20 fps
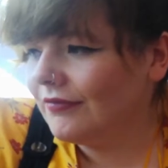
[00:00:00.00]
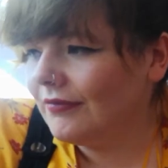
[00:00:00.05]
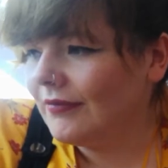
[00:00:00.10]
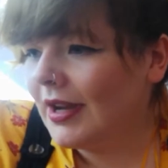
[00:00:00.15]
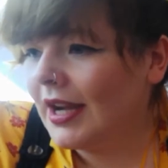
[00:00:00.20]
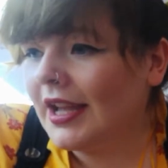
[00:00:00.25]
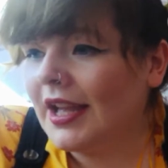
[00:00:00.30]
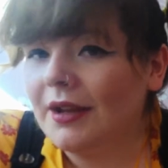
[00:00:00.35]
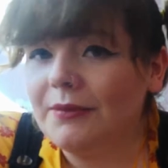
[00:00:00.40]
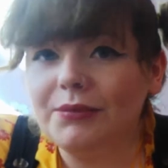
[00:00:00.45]

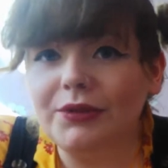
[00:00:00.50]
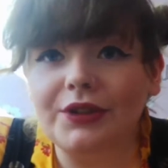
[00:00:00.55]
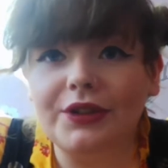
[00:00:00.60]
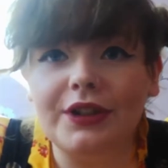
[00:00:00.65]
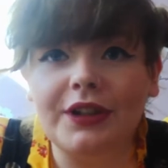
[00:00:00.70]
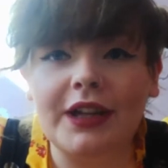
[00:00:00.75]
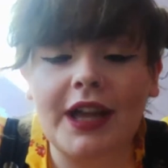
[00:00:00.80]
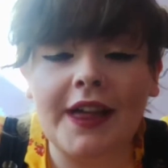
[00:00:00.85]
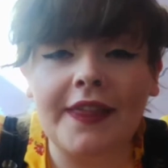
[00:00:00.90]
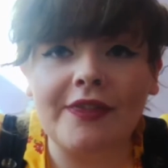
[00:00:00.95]
I am gonna,
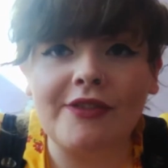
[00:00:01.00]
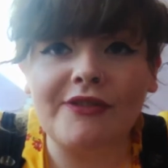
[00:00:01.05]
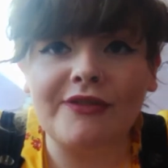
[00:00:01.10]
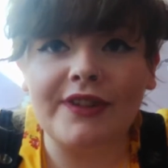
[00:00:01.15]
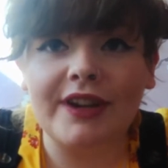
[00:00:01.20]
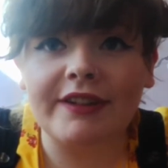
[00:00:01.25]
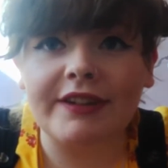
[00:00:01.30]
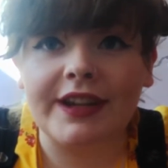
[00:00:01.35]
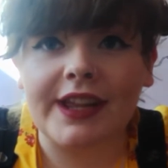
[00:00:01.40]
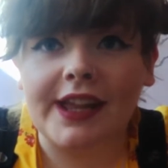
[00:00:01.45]
at the
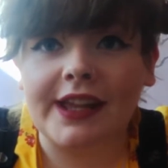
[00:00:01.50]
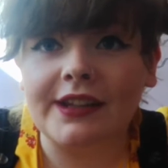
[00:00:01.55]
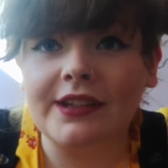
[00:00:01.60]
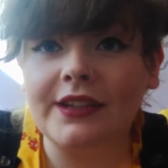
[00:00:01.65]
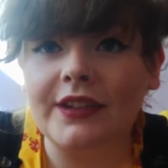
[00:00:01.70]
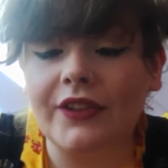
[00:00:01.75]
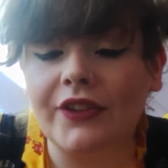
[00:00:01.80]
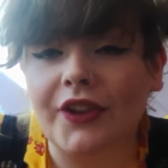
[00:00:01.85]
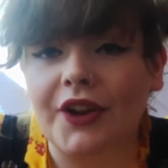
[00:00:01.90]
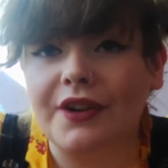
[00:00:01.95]
very end,
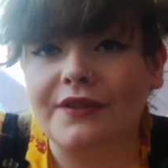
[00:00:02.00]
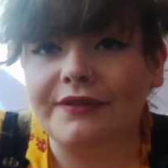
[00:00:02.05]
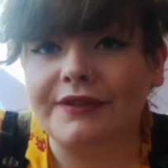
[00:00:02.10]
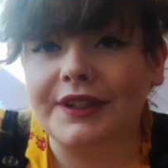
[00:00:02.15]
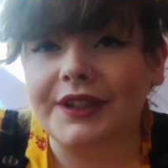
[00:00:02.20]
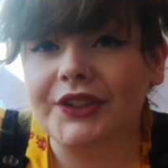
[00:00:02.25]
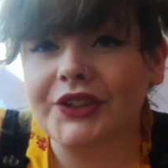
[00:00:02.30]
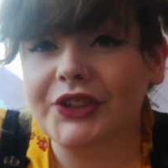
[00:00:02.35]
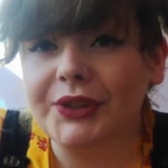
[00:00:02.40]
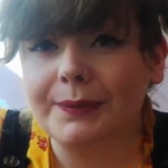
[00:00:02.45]
sort of finish